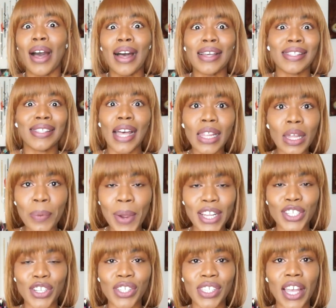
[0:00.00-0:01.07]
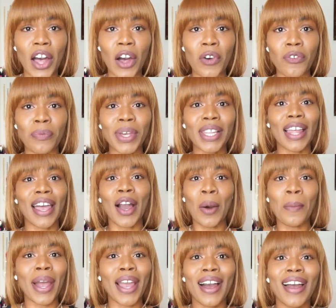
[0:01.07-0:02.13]
Celebrate yourself. Be like, oh
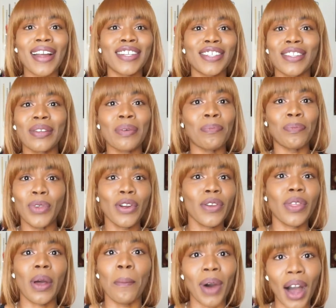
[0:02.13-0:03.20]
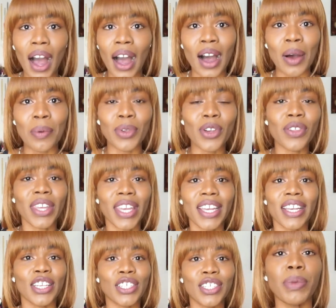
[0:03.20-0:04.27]
my God, you're the bomb, you're
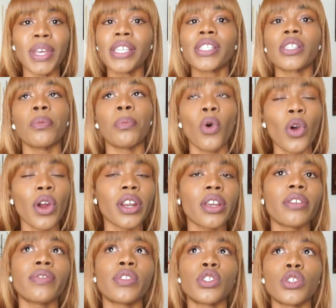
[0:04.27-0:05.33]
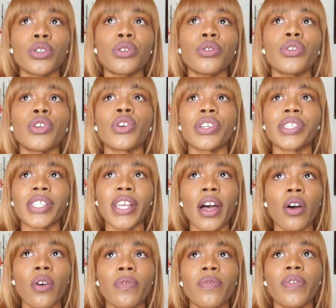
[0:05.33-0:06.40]
the ish. Be supportive to
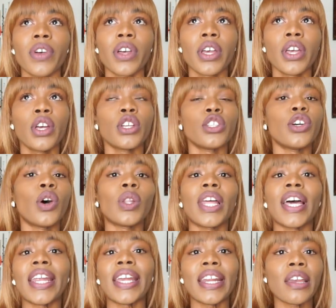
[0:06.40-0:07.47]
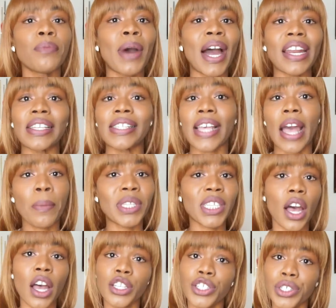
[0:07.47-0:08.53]
yourself. Don't let anybody
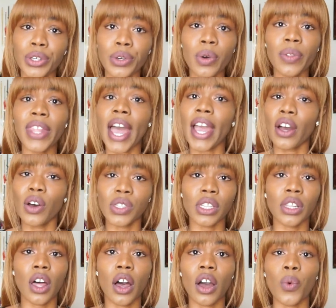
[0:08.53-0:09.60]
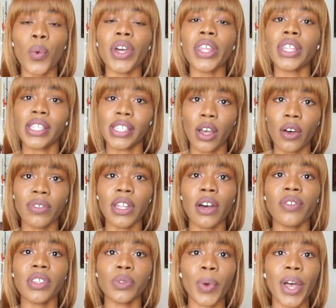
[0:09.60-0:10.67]
sabotage you. That goes along with
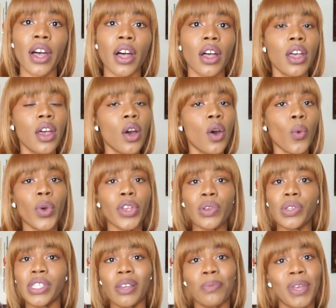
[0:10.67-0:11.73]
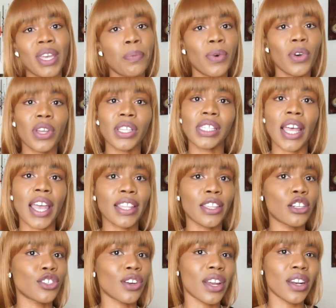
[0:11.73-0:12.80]
self-love as well. When you see people, it's like they're
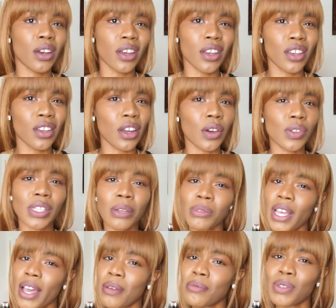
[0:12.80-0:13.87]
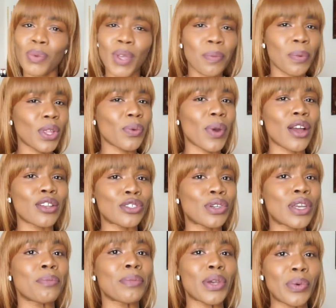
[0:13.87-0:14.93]
trying to, you know, sometimes people around you
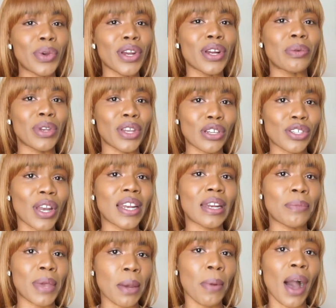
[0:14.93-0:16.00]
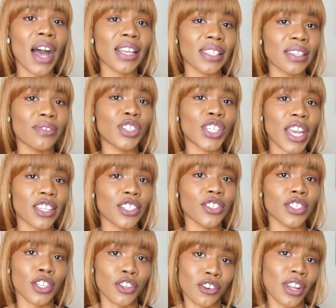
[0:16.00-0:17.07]
can be weird when you're trying to make positive
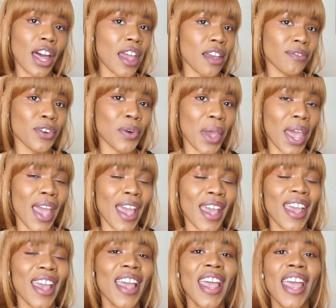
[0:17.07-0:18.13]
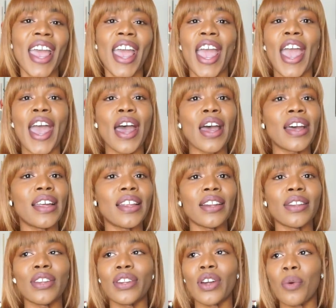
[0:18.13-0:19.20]
changes in your life, okay?
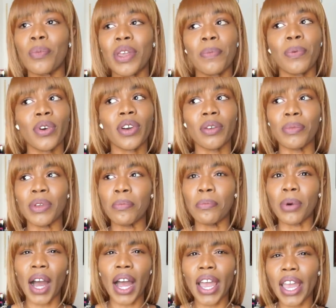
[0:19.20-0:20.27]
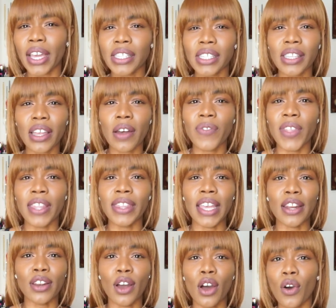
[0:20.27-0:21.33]
And, you know, people could be buying stuff that they
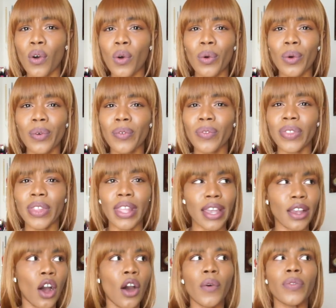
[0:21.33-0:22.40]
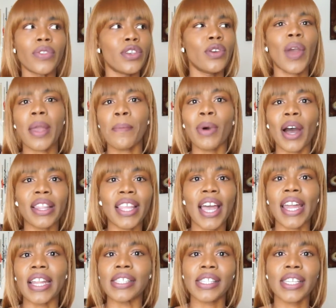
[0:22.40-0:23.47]
know, like, oh, you ain't bought
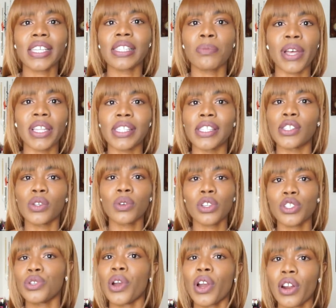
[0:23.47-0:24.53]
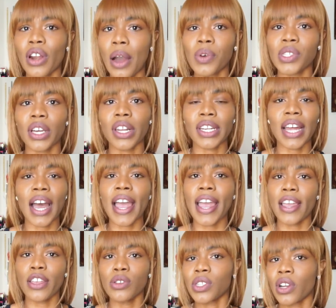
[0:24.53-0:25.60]
that in 6 months. As soon as you heard I was on a
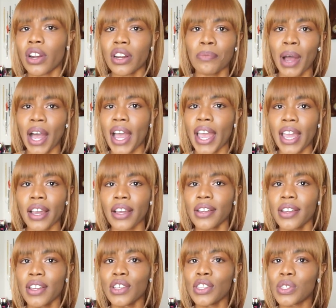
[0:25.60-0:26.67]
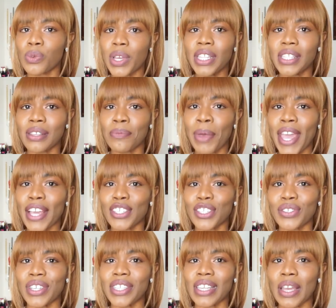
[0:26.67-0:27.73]
diet, you started buying sweets and
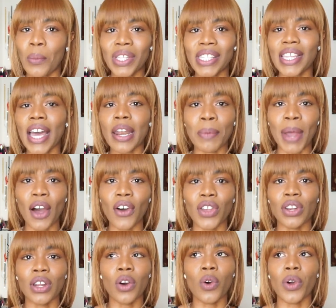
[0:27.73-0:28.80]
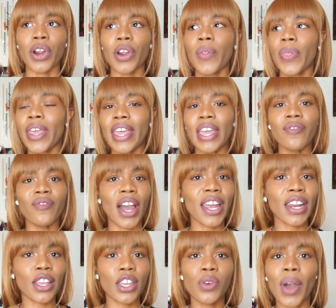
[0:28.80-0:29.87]
pastries. Like, what's that about, you know? Or
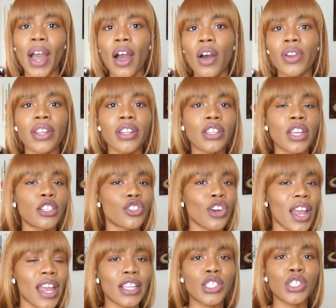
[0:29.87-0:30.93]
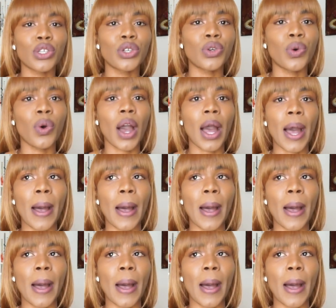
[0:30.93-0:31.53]
inviting you out and trying to